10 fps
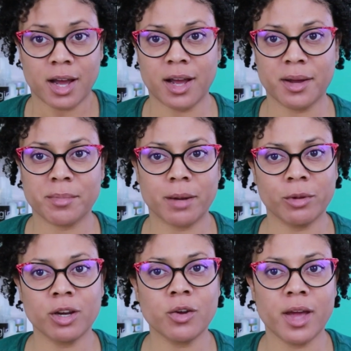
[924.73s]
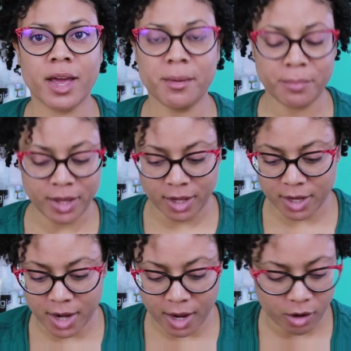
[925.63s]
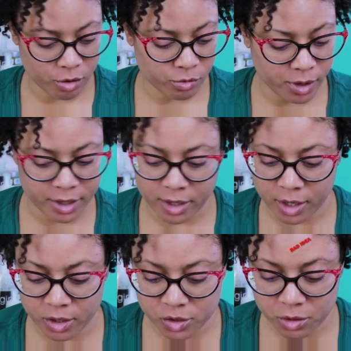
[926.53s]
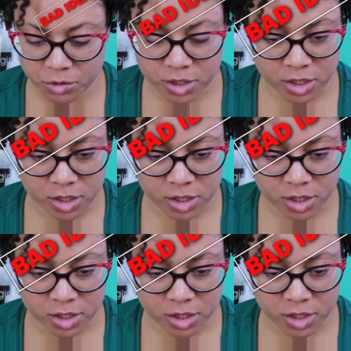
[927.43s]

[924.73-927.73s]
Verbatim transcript: Um, but I'm gonna go ahead and pick it out right now. So I'm